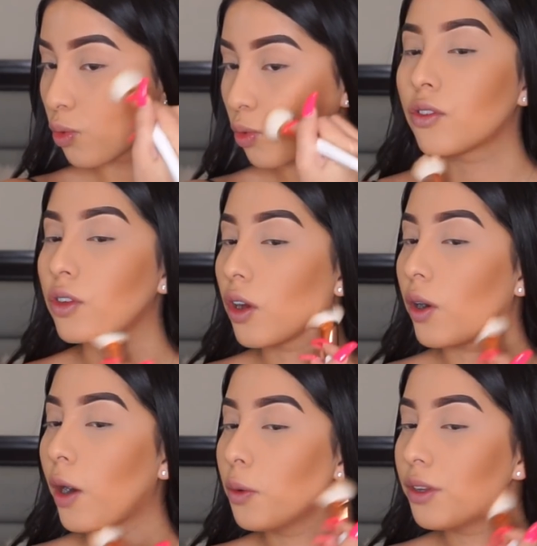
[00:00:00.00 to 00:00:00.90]
So
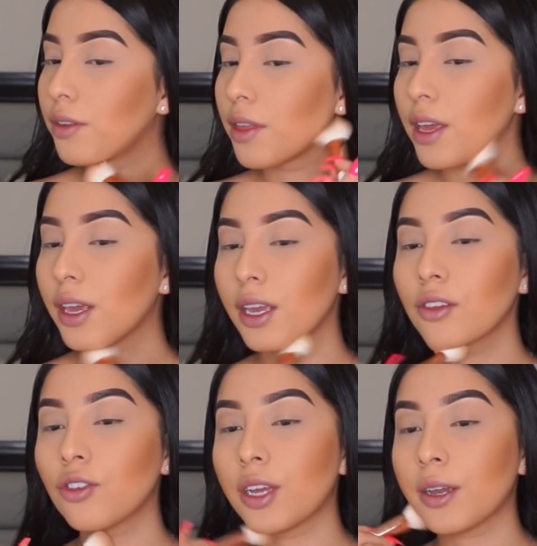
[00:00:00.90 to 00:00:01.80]
I was thinking
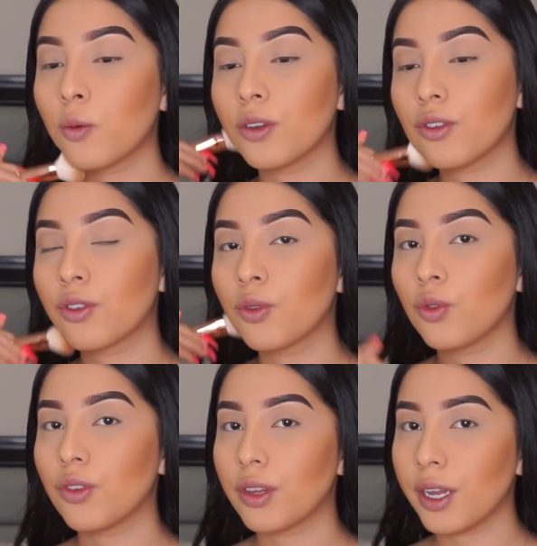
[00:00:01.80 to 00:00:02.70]
today was
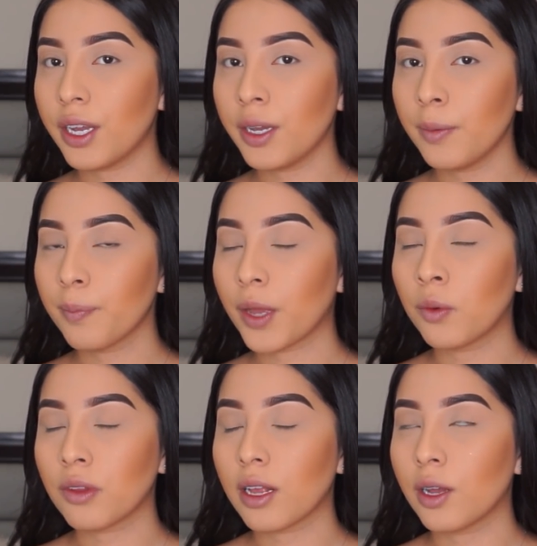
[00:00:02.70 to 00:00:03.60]
Tuesday. I
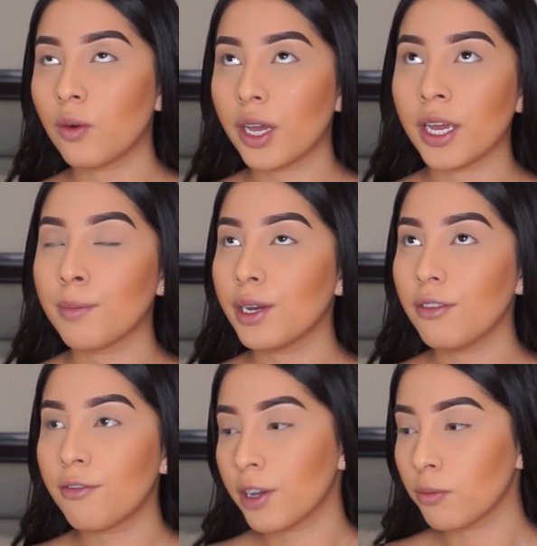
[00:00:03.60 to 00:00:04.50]
was like, okay, I'm gonna
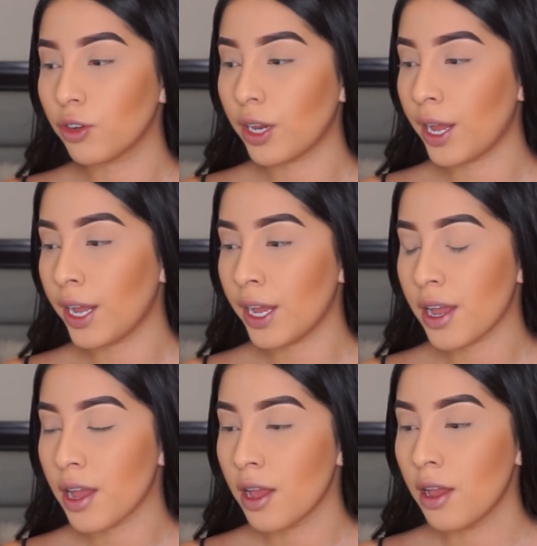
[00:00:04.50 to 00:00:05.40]
film
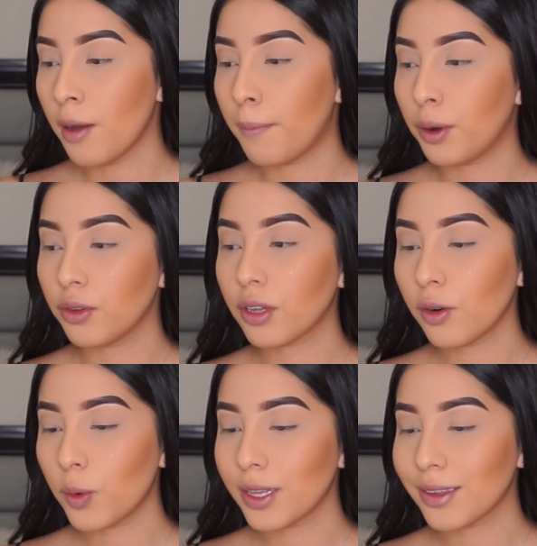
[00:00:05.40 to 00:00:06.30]
today, post
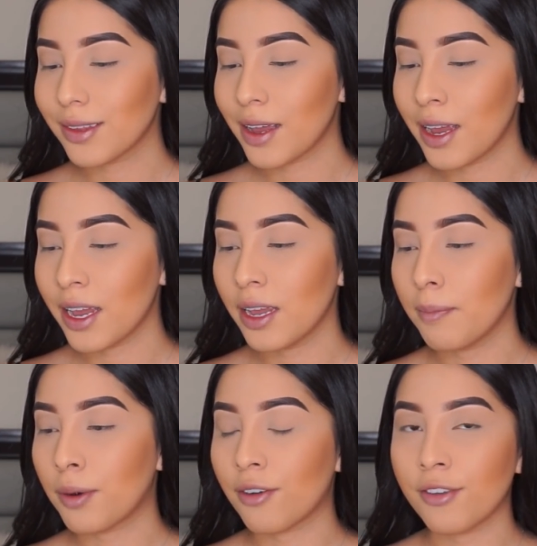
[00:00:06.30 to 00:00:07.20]
on Wednesday,
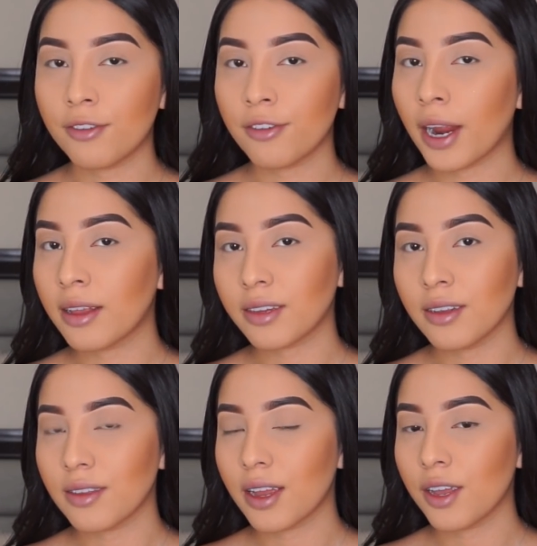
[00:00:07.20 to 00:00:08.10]
perfect for
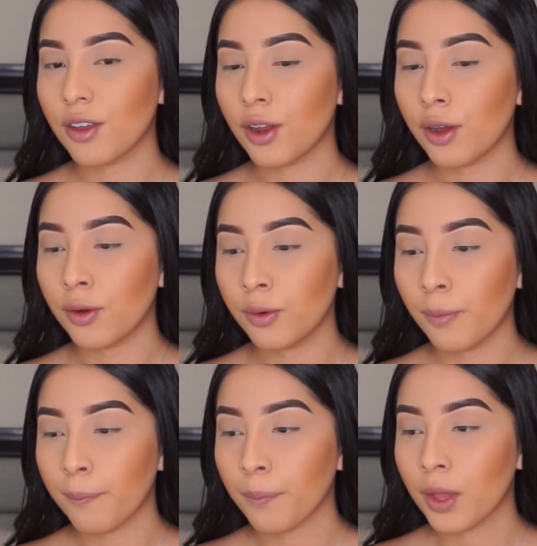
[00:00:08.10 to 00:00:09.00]
Valentine's Day, you know,
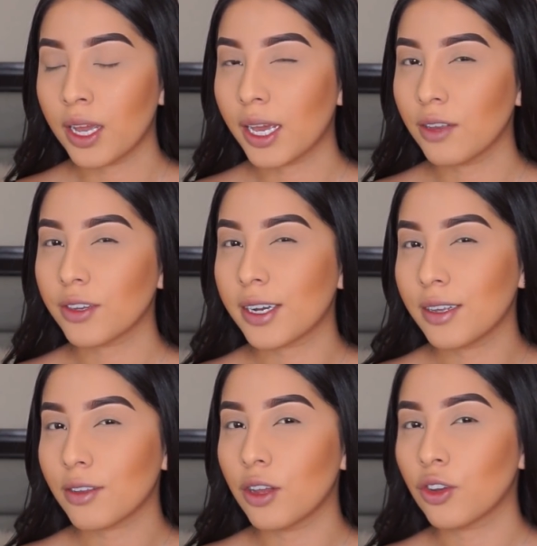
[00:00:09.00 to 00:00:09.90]
in case you
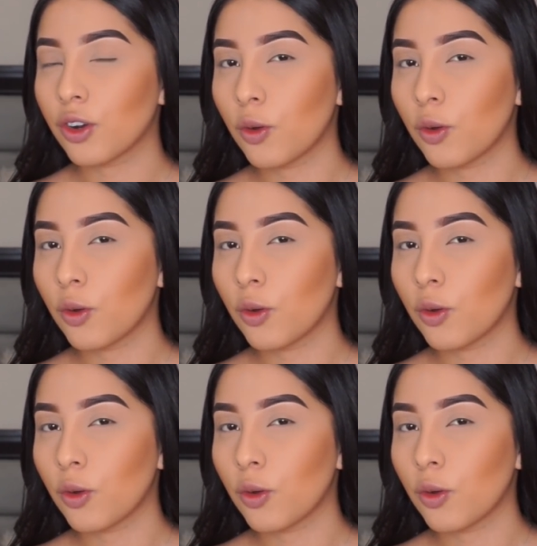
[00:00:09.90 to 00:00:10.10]
guys don't know